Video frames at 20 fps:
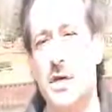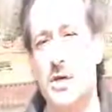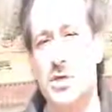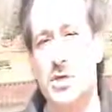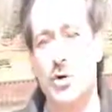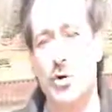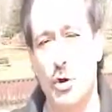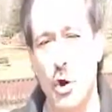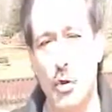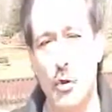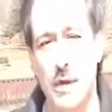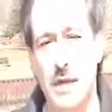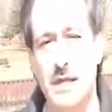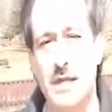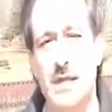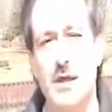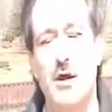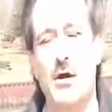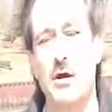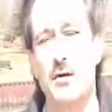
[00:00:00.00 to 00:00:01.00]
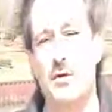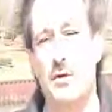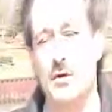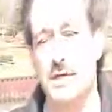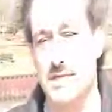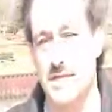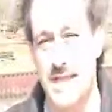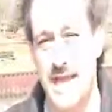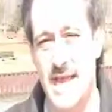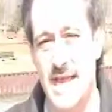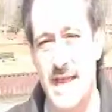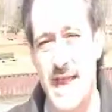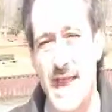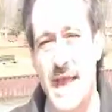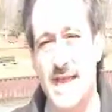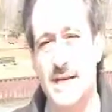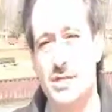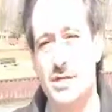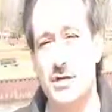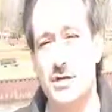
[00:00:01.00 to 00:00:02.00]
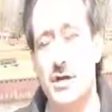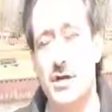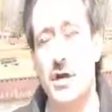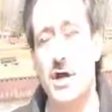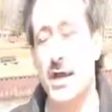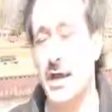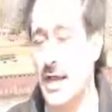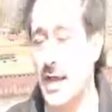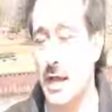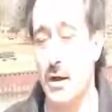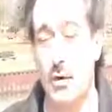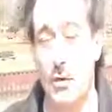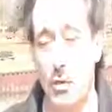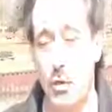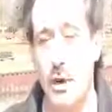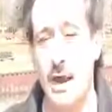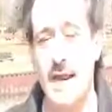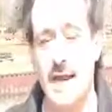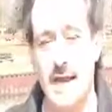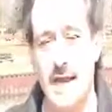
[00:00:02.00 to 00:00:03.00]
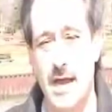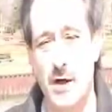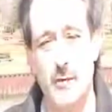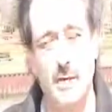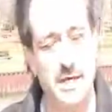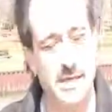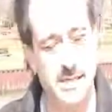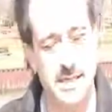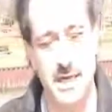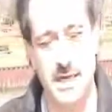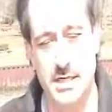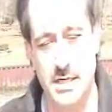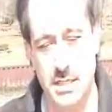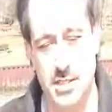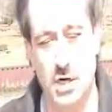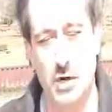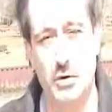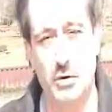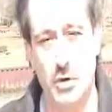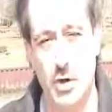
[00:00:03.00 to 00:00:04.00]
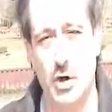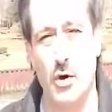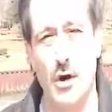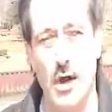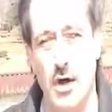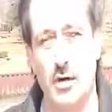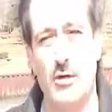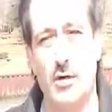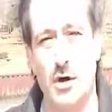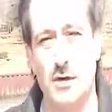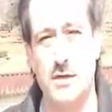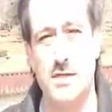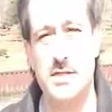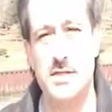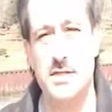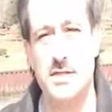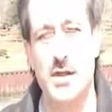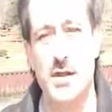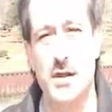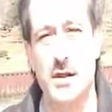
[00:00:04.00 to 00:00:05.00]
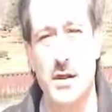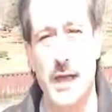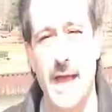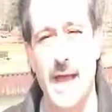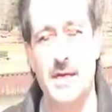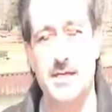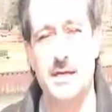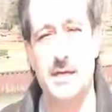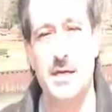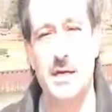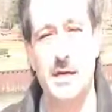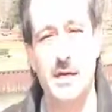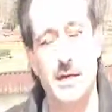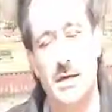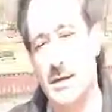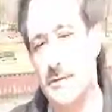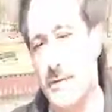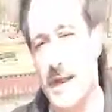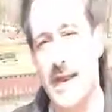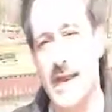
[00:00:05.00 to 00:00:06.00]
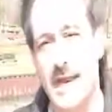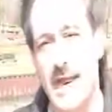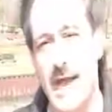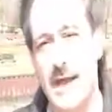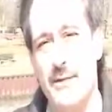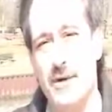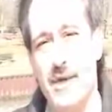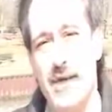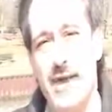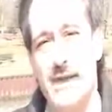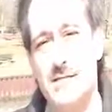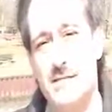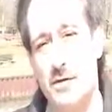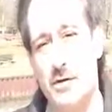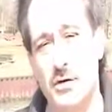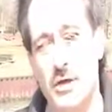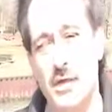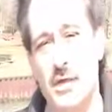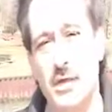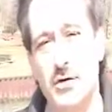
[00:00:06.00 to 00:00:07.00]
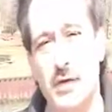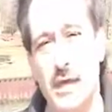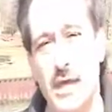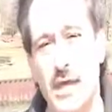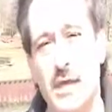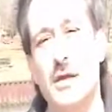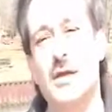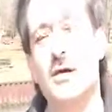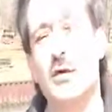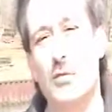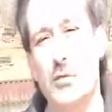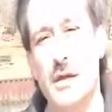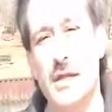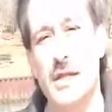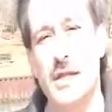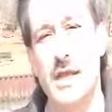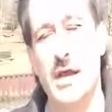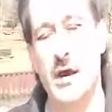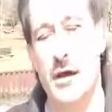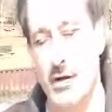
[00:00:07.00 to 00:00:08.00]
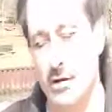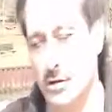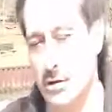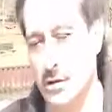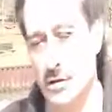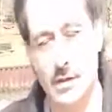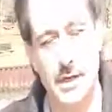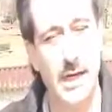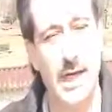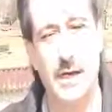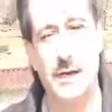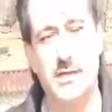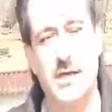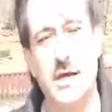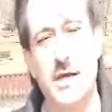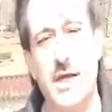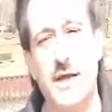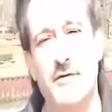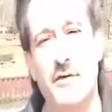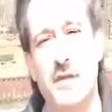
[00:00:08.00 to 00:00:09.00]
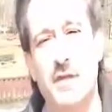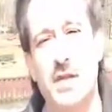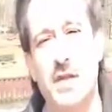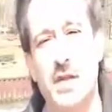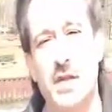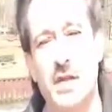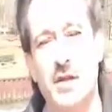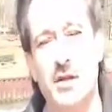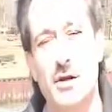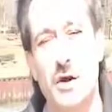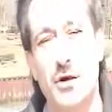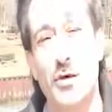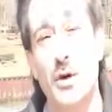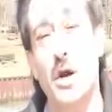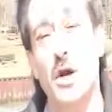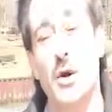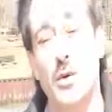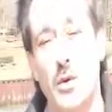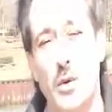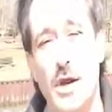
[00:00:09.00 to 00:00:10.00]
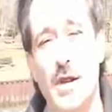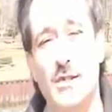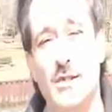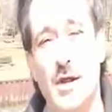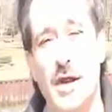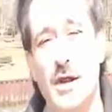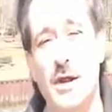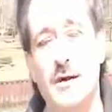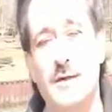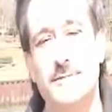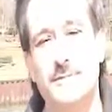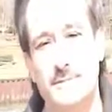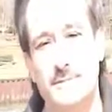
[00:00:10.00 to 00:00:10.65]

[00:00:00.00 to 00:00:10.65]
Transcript: So go read the article and take action again right now because I don't know how long this is going to last. Make it happen, guys. Click the link, read the article. I'll tell you everything you need to know right there.